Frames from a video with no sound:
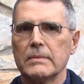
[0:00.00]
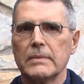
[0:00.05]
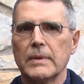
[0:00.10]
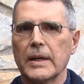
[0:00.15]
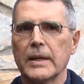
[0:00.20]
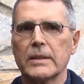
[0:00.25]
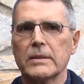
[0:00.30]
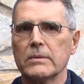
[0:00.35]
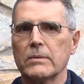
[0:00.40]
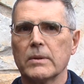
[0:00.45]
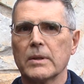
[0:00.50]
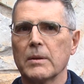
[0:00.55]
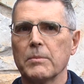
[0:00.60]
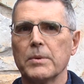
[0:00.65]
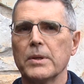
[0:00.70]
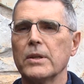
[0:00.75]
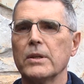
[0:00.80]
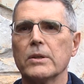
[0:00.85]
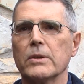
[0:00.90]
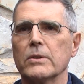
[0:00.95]
I want to
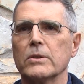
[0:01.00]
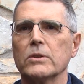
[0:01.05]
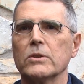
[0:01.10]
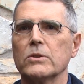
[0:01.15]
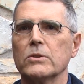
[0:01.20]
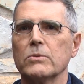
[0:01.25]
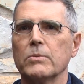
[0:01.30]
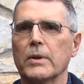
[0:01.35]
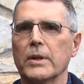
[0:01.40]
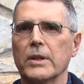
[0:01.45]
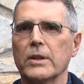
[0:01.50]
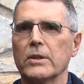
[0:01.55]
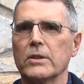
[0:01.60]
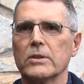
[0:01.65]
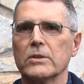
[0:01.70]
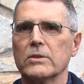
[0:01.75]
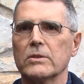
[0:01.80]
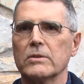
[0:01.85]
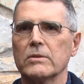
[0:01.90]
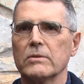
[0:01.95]
be here in 20
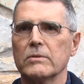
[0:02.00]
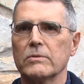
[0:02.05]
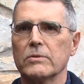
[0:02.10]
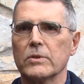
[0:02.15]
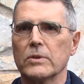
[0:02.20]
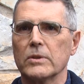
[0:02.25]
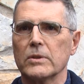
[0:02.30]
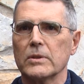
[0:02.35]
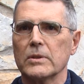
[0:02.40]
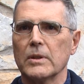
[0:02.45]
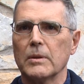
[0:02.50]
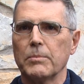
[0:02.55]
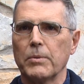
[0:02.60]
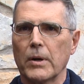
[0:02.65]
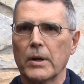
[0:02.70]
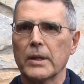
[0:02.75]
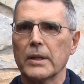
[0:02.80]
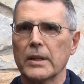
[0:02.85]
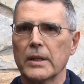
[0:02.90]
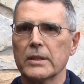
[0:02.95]
years for a
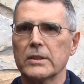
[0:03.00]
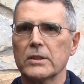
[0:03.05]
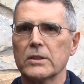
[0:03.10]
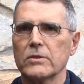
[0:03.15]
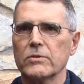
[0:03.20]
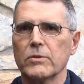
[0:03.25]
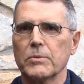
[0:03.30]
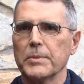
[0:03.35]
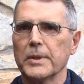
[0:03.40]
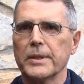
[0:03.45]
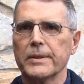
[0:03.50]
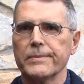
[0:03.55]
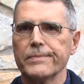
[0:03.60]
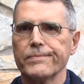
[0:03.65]
party like this for me.